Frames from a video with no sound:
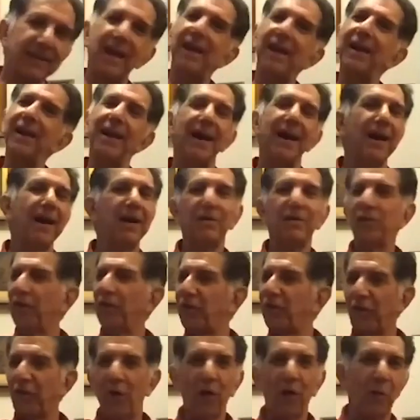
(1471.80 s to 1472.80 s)
King Lear
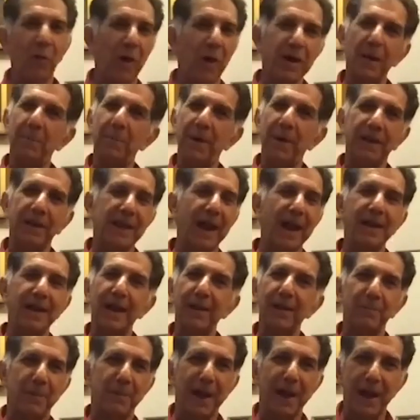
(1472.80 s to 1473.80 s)
to show what a
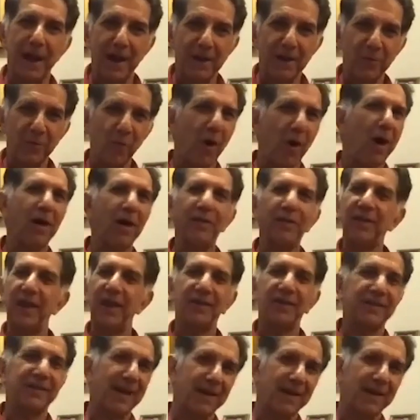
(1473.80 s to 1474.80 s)
pathetic play it was,
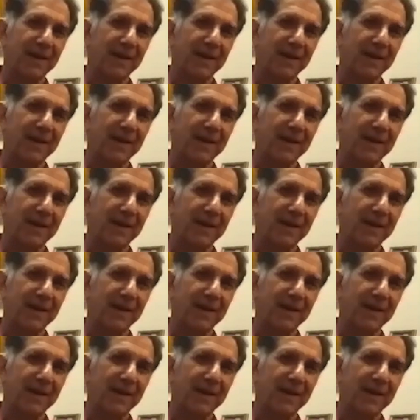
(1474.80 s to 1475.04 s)
etc.